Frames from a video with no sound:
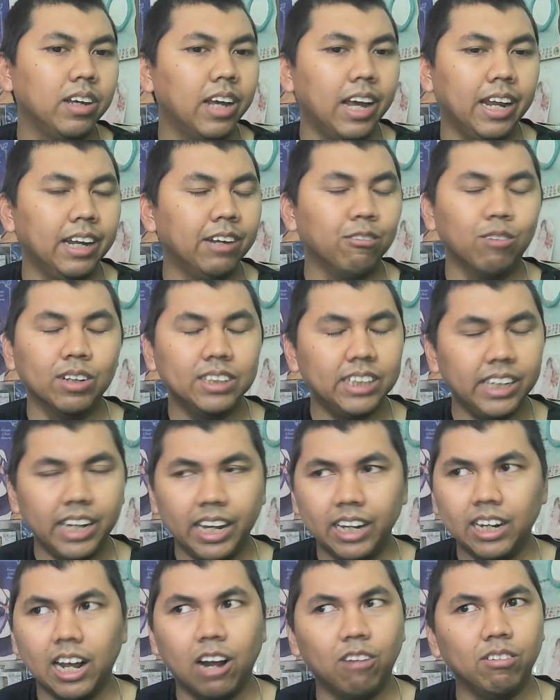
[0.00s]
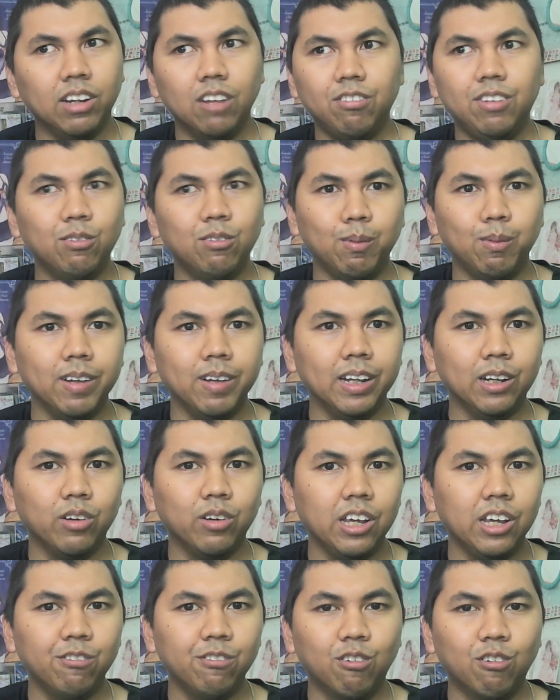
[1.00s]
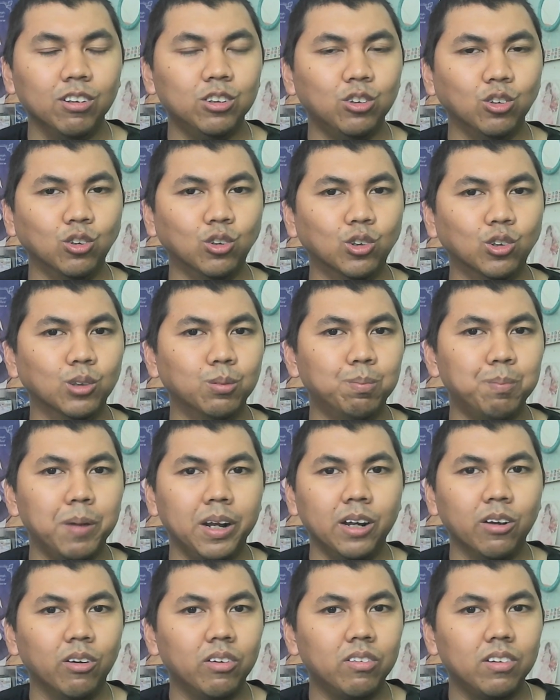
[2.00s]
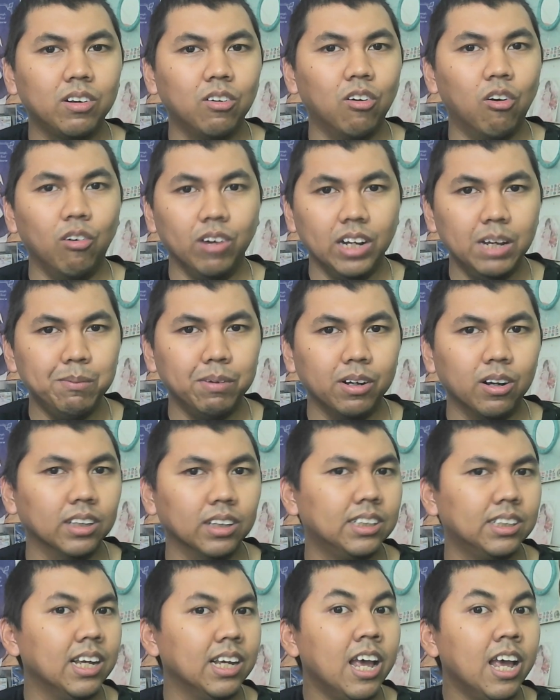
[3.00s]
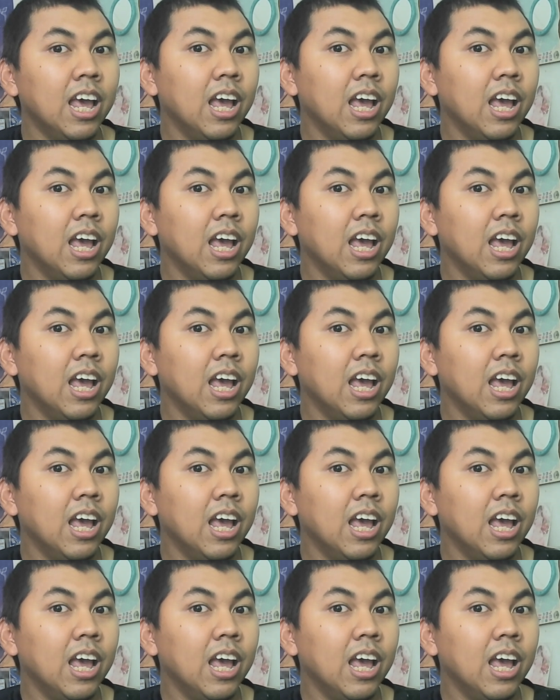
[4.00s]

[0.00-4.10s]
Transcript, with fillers: And once again, I'll definitely be looking forward to Penacony, because